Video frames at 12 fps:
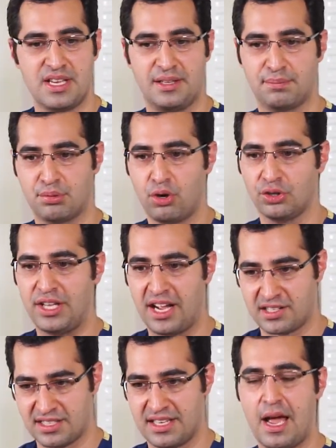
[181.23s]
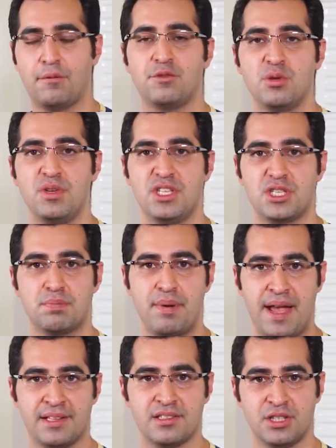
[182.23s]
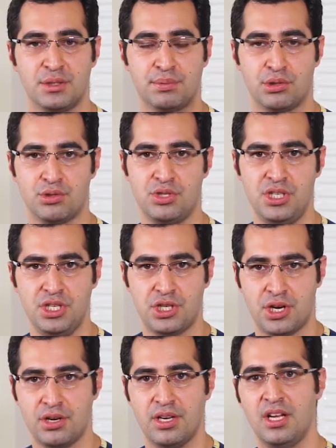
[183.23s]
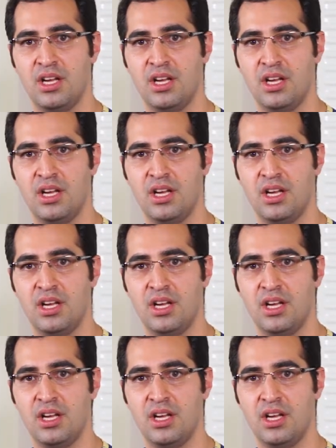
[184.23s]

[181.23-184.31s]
and products that have to be spent in the procedure,